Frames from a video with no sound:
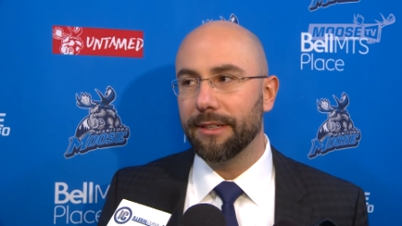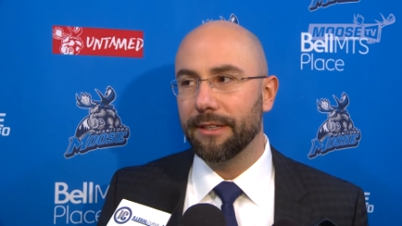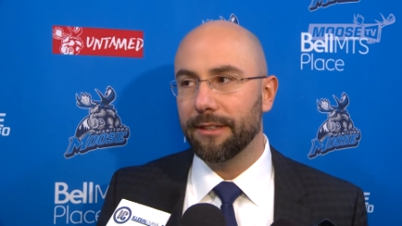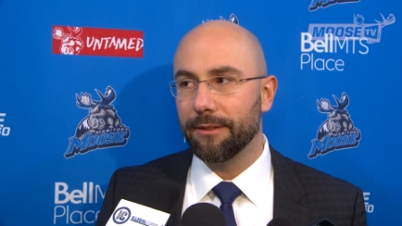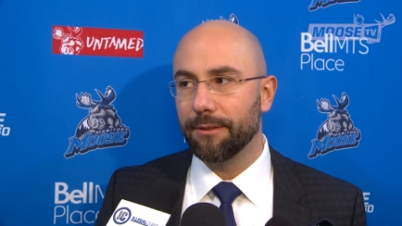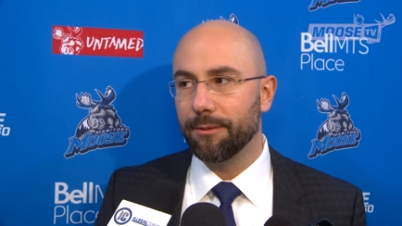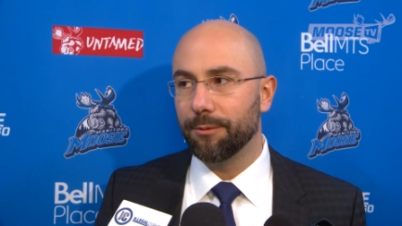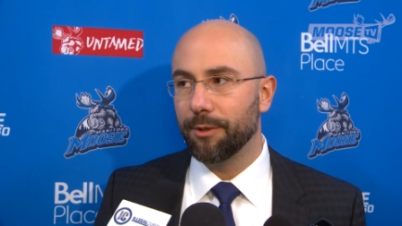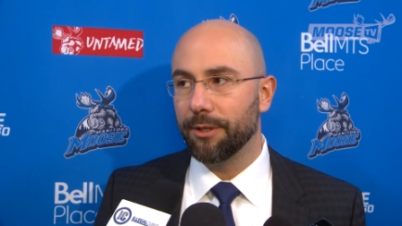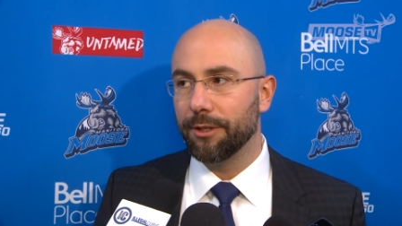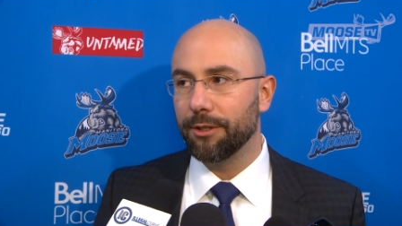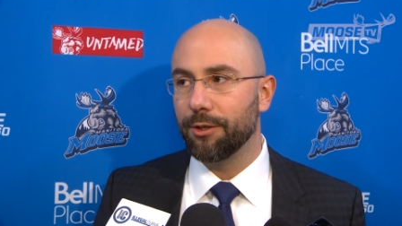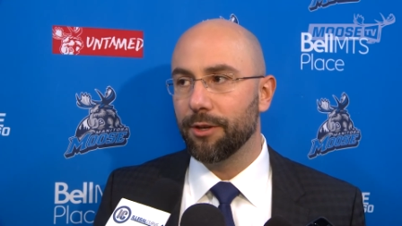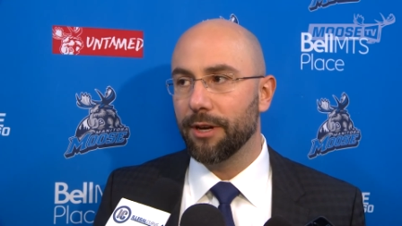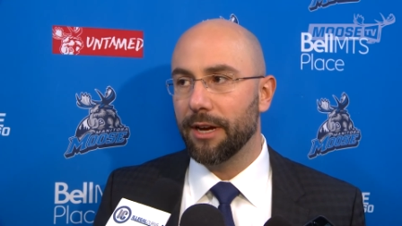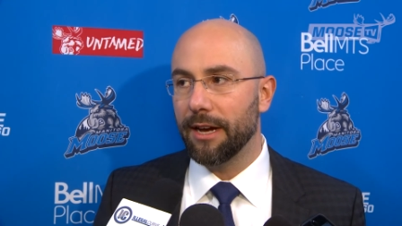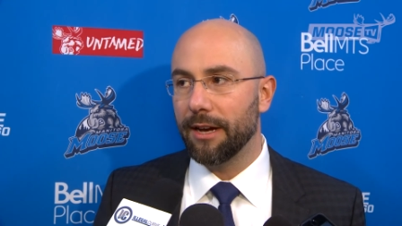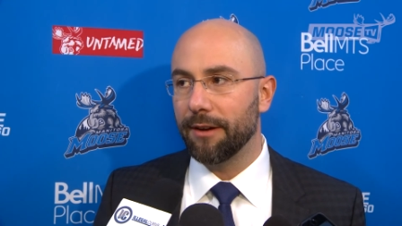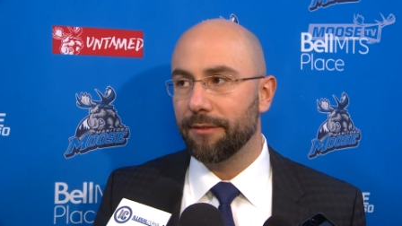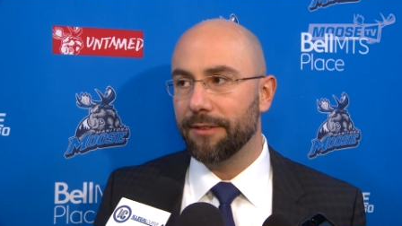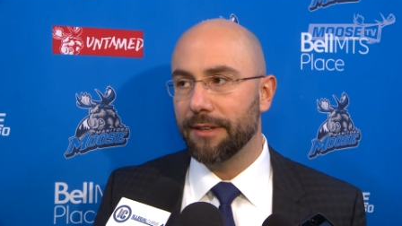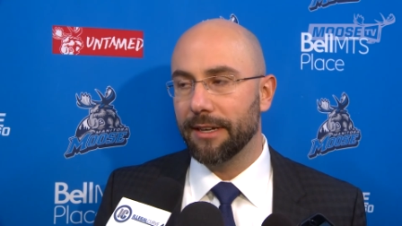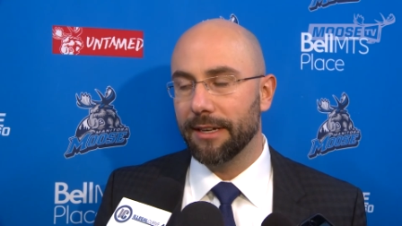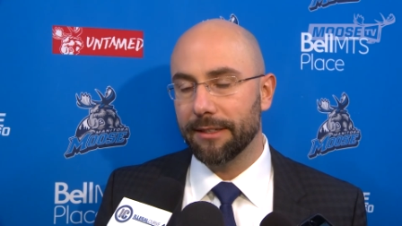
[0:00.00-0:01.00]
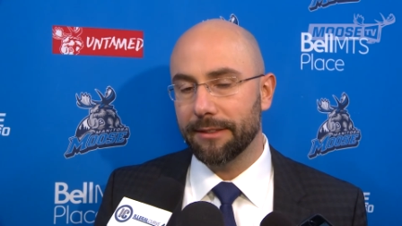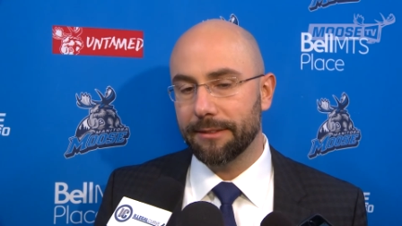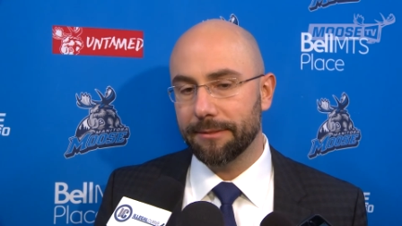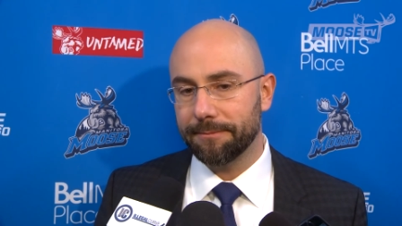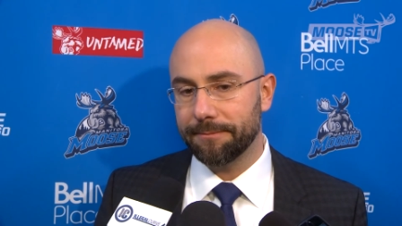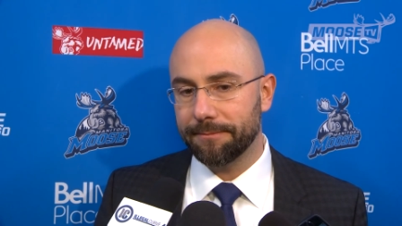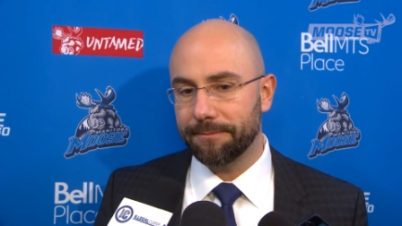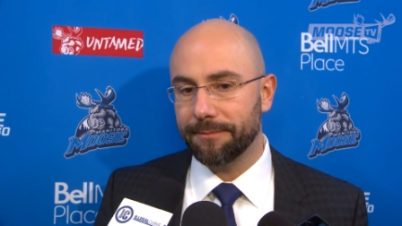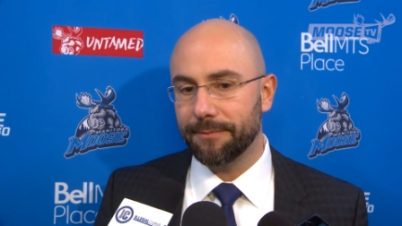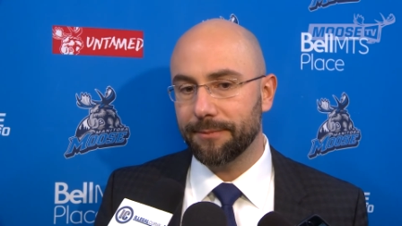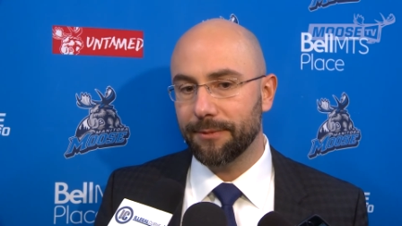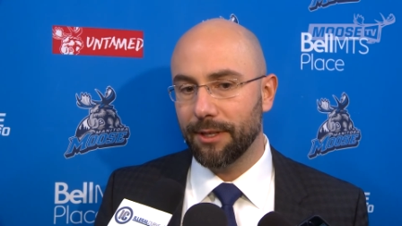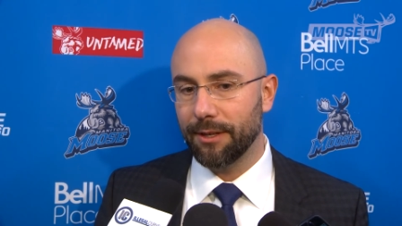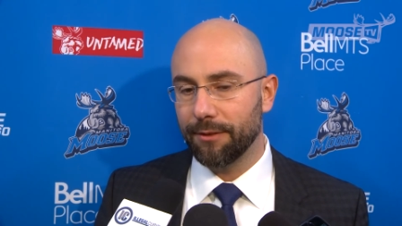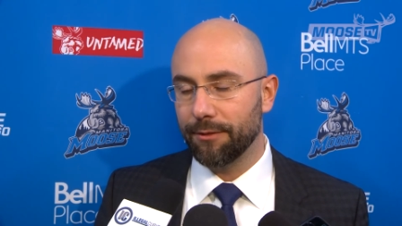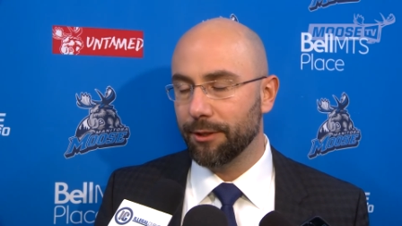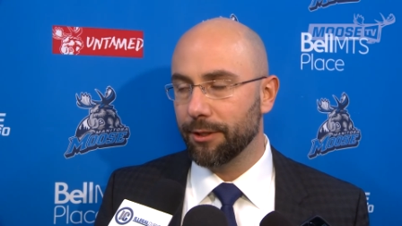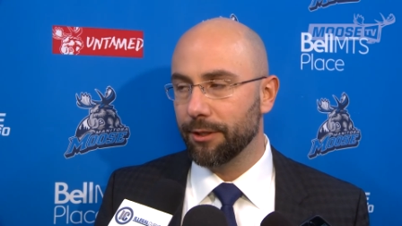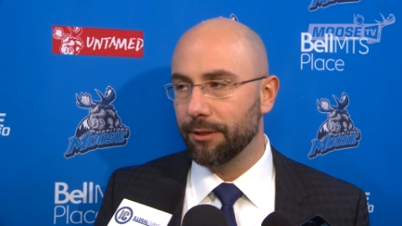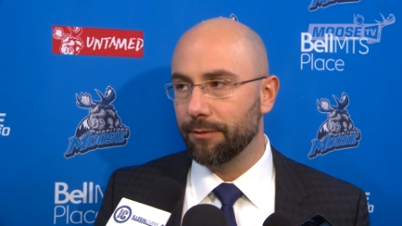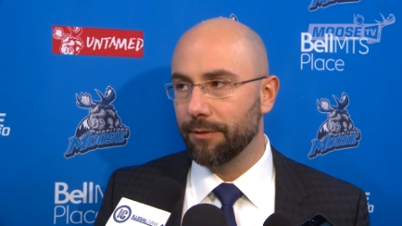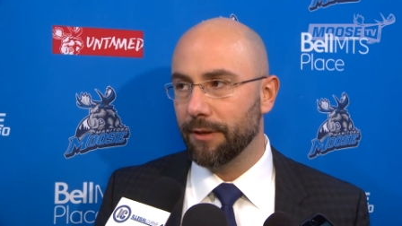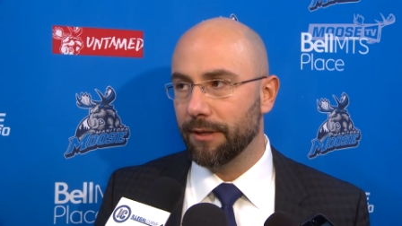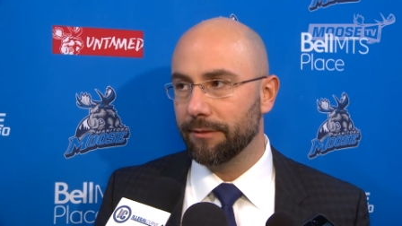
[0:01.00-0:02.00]
And when you have that, you have a
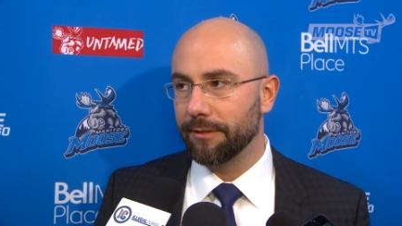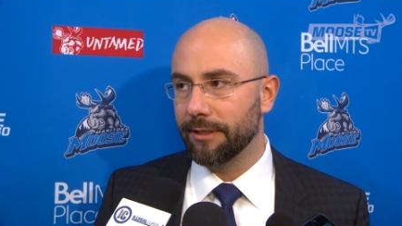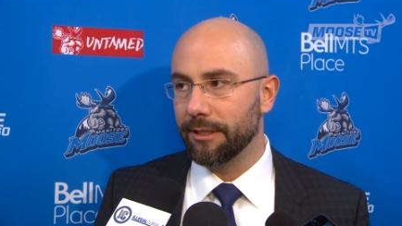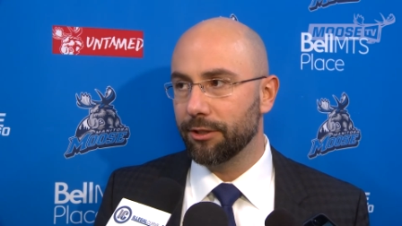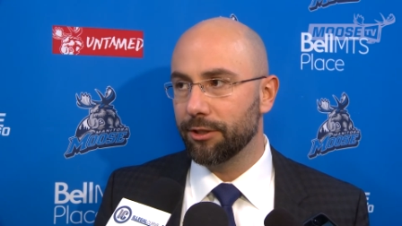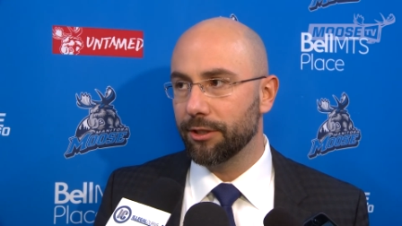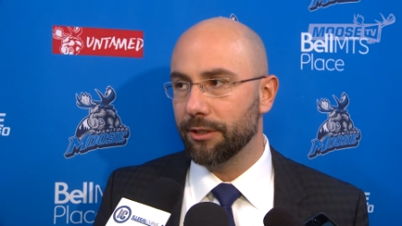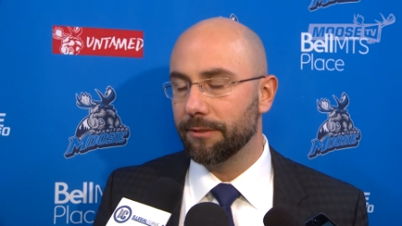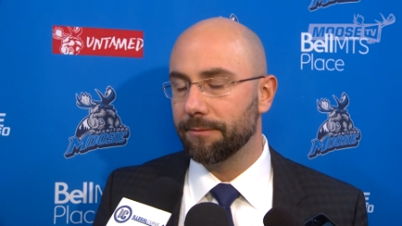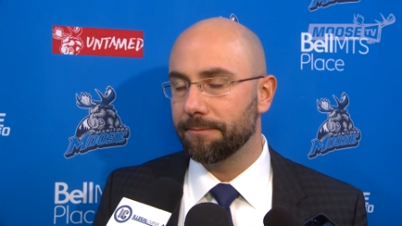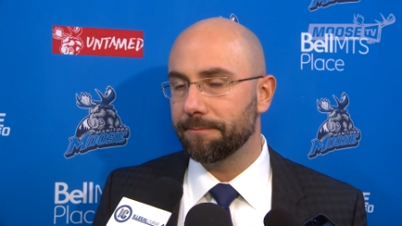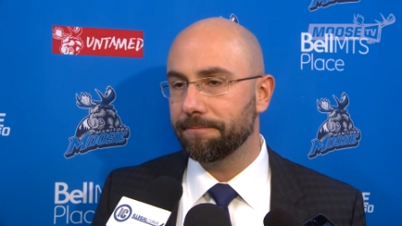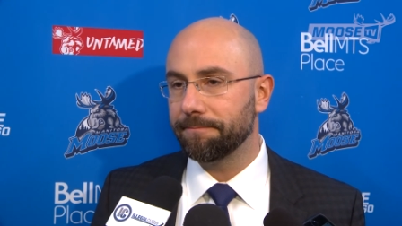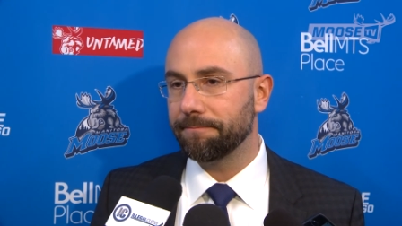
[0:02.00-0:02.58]
good foundation.